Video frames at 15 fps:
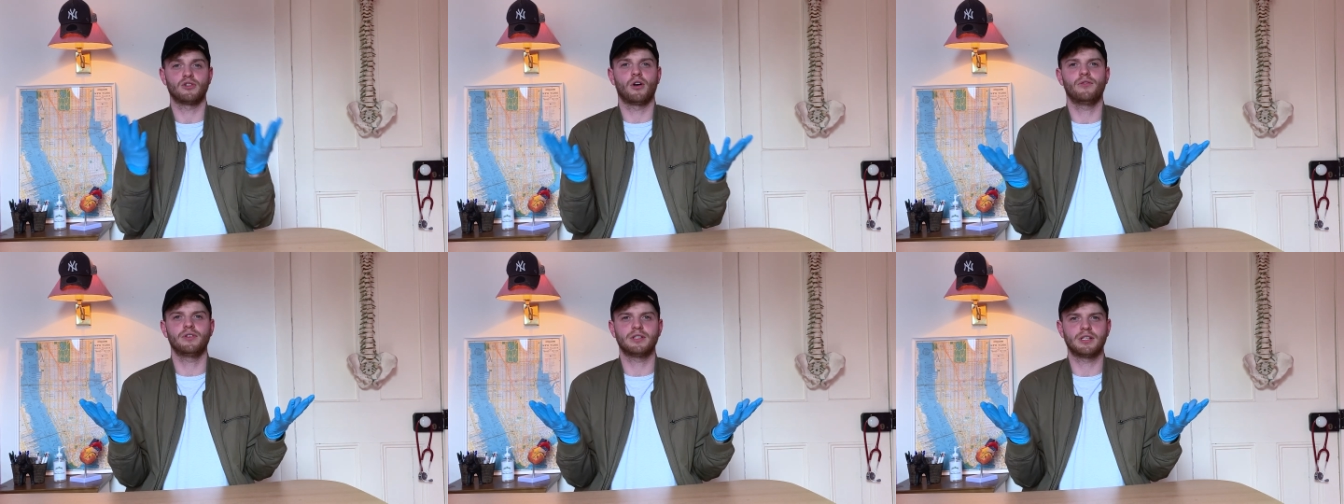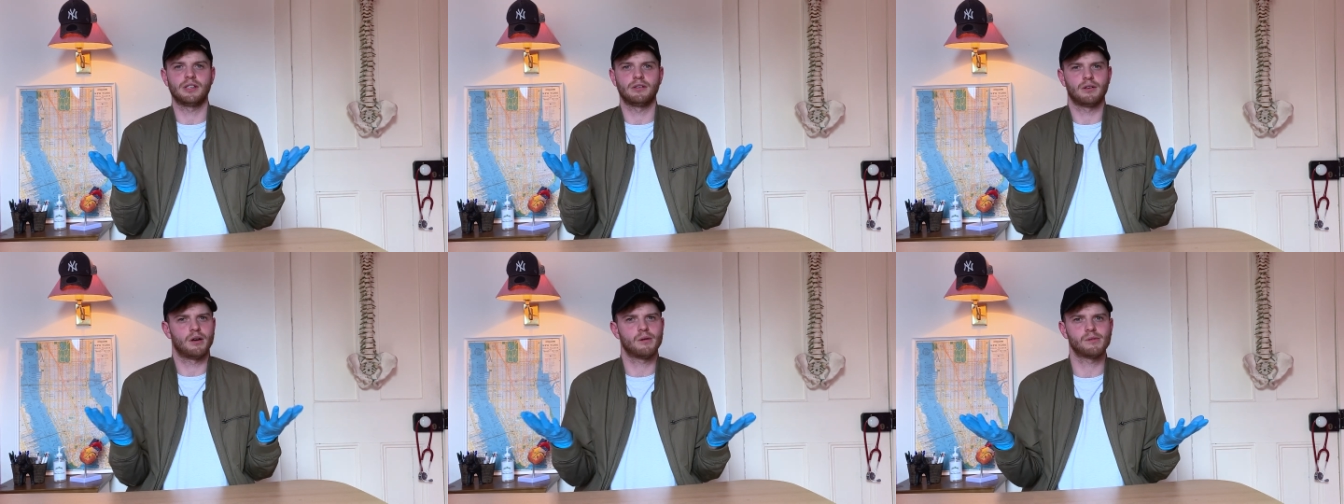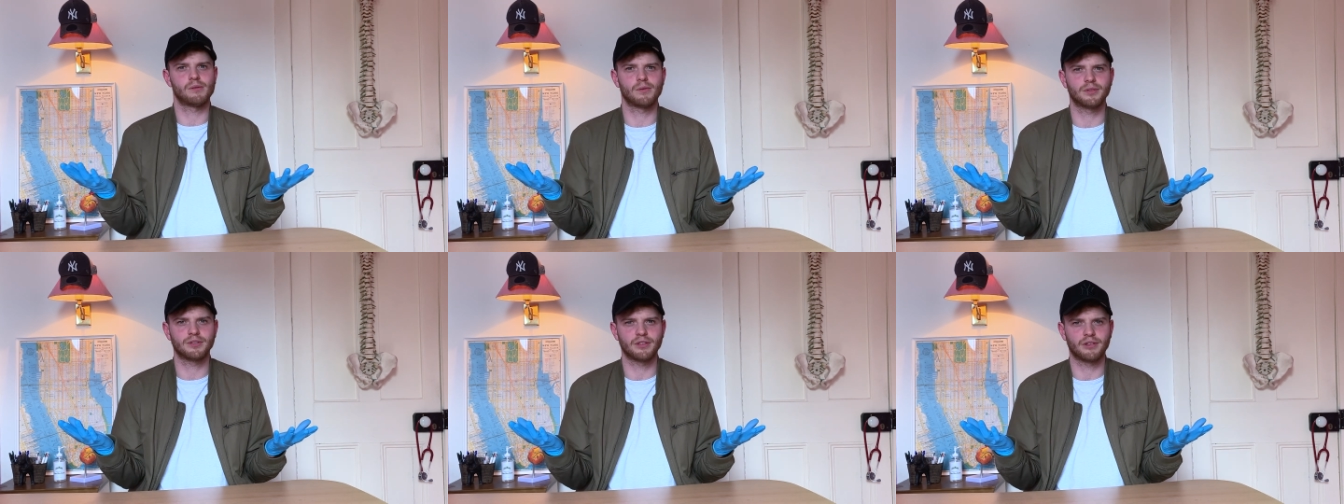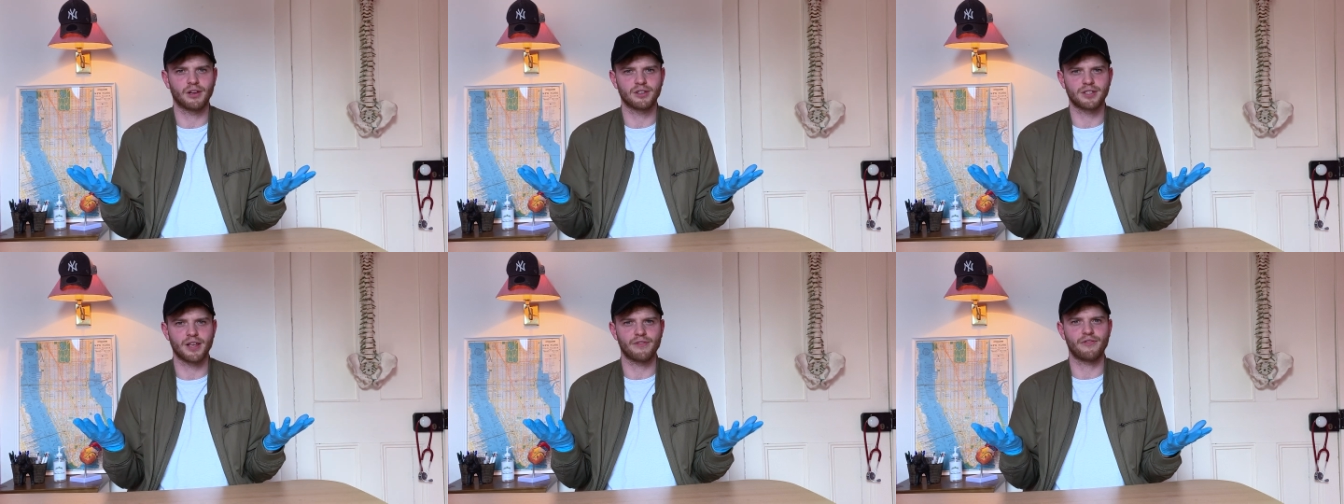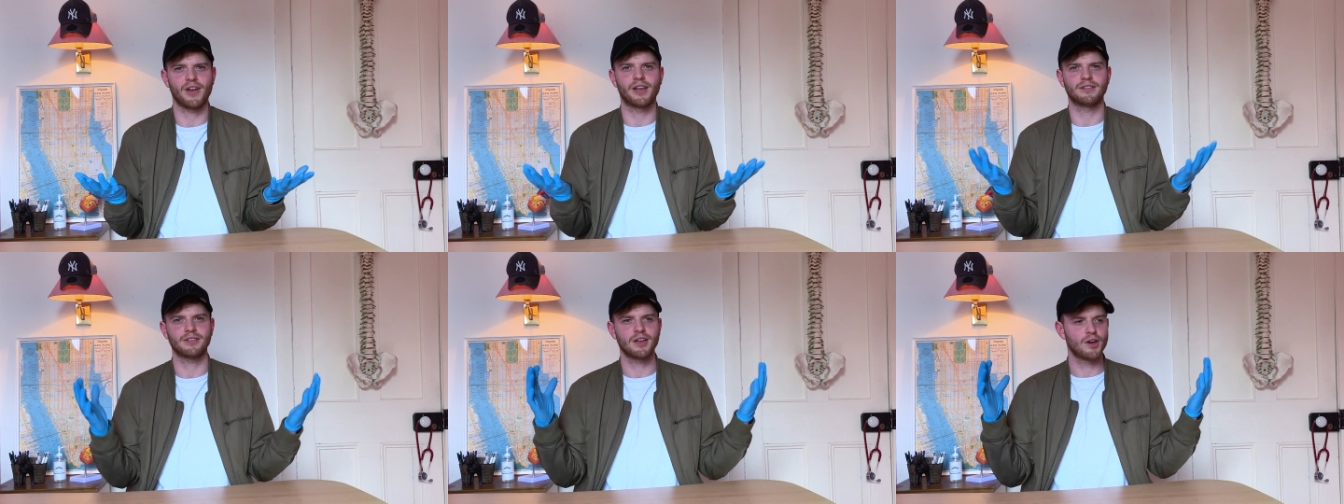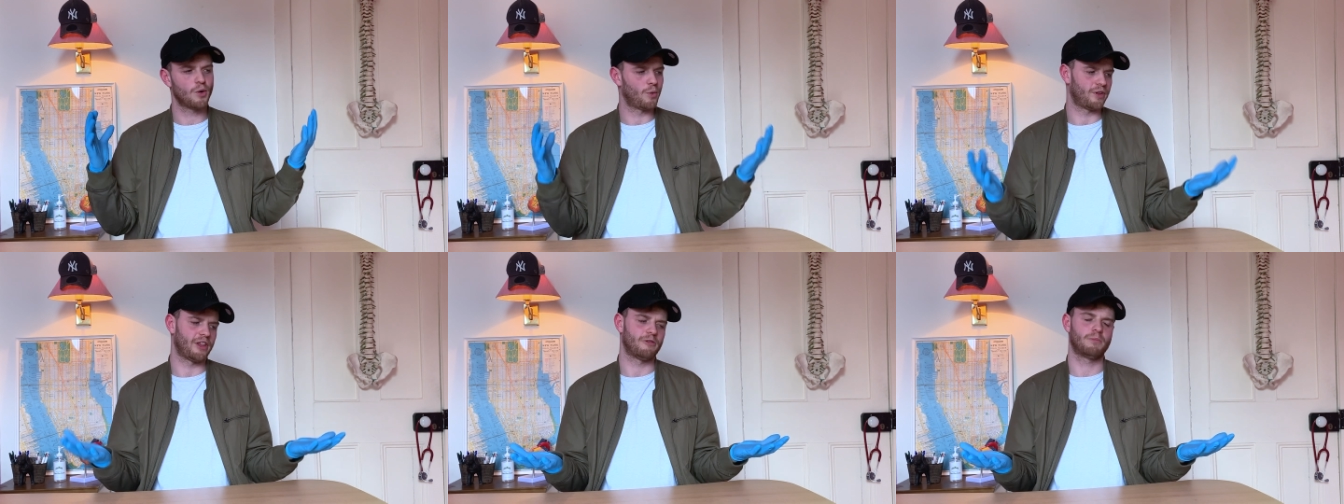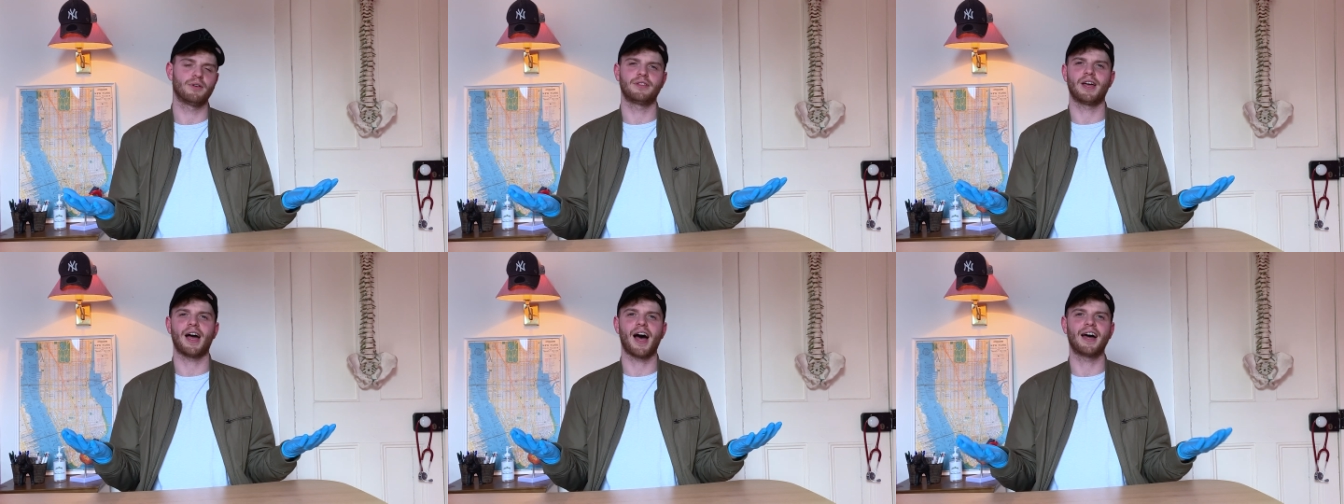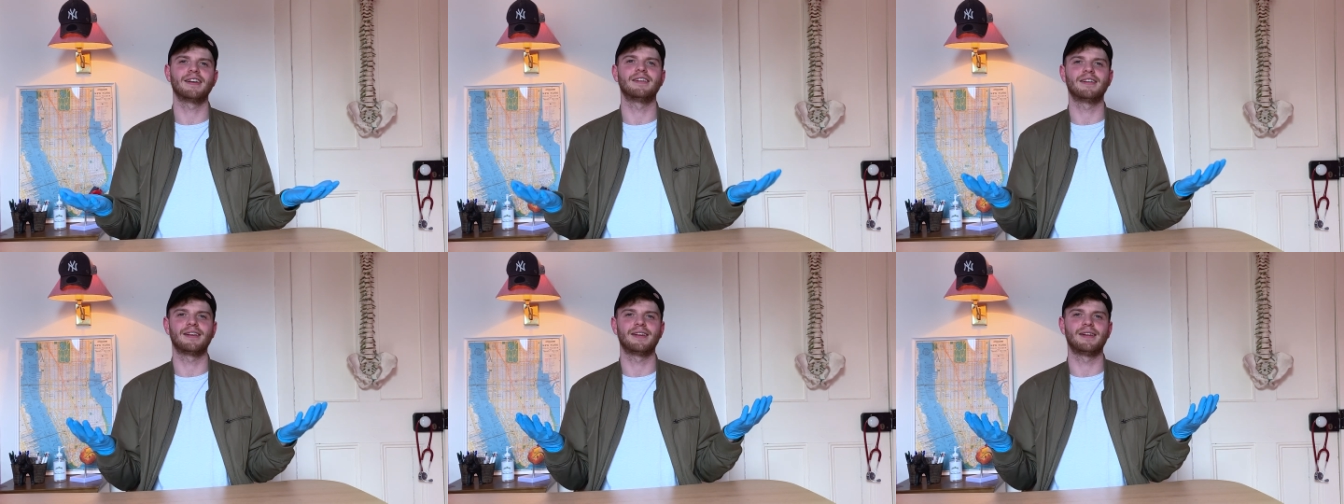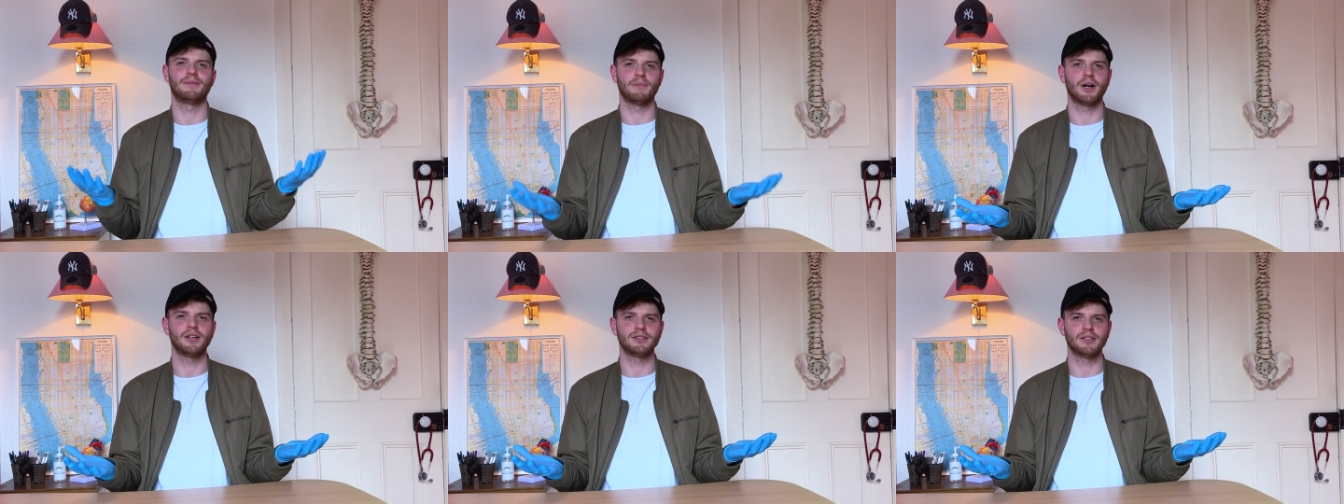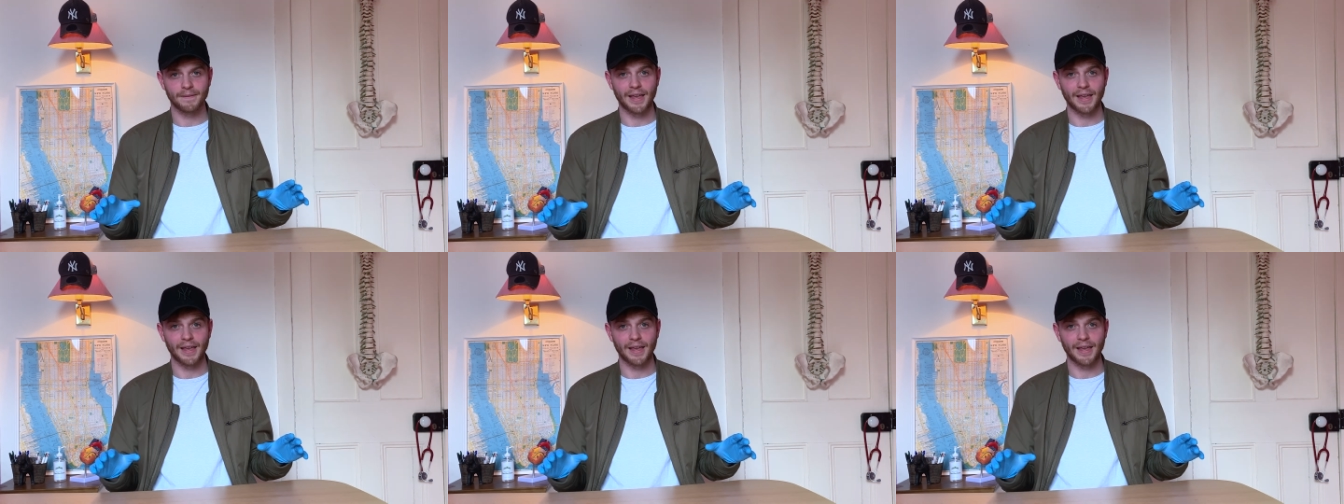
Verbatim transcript: Obviously, no one wants to touch their face when they've put their hand in mud.